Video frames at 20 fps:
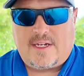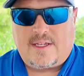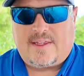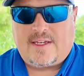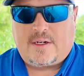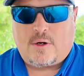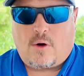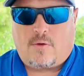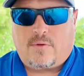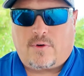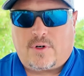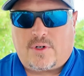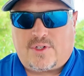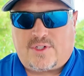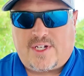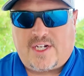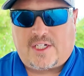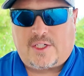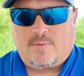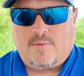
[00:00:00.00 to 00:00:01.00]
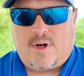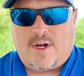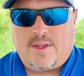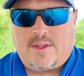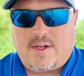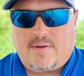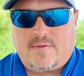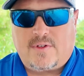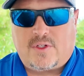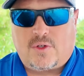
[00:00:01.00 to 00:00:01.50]
anything over a
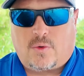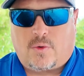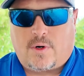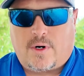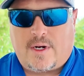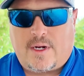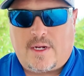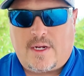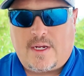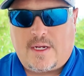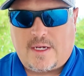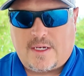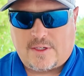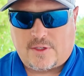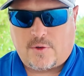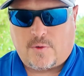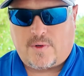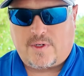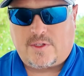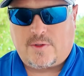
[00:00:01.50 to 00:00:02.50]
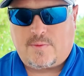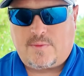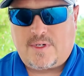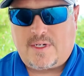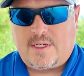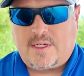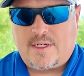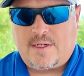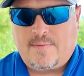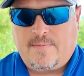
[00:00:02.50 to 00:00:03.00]
6-month inventory is going to
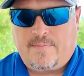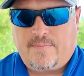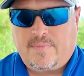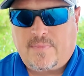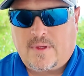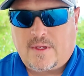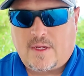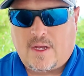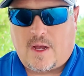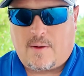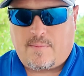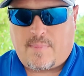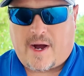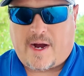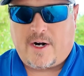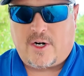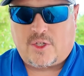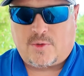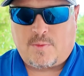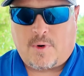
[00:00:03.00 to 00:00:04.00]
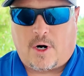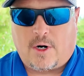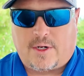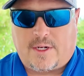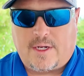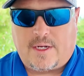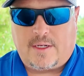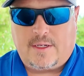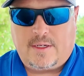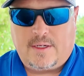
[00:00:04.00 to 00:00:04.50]
be a buyer's
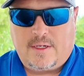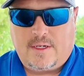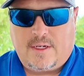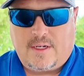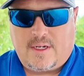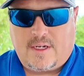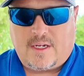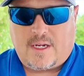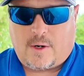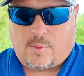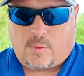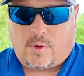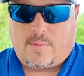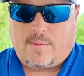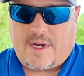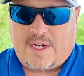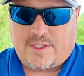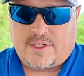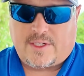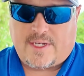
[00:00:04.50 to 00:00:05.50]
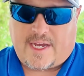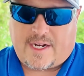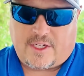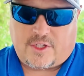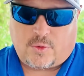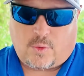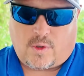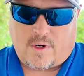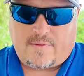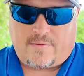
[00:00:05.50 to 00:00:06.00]
market, and we're basically at a
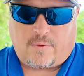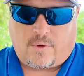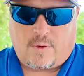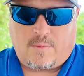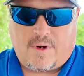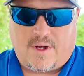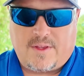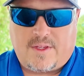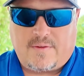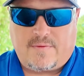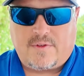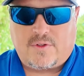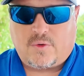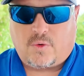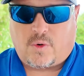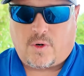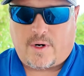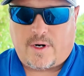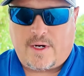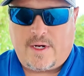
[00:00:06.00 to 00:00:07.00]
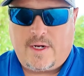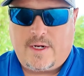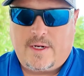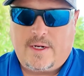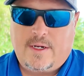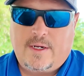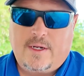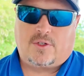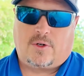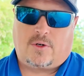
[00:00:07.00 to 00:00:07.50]
24-month inventory.
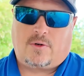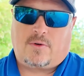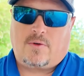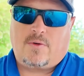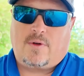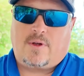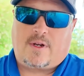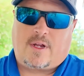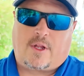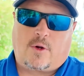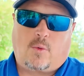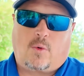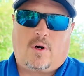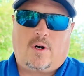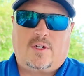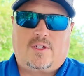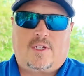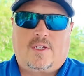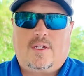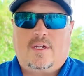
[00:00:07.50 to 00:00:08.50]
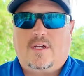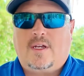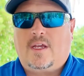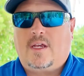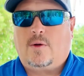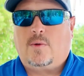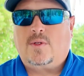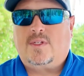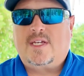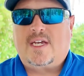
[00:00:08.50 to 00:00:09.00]
So in other words,
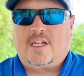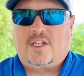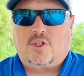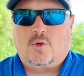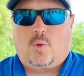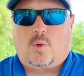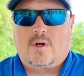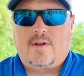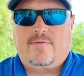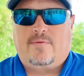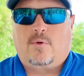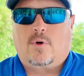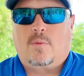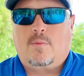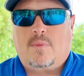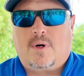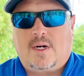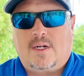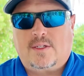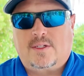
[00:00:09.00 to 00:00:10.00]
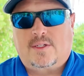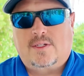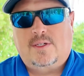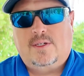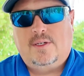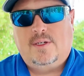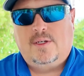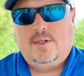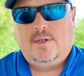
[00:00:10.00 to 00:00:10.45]
it would take 24 months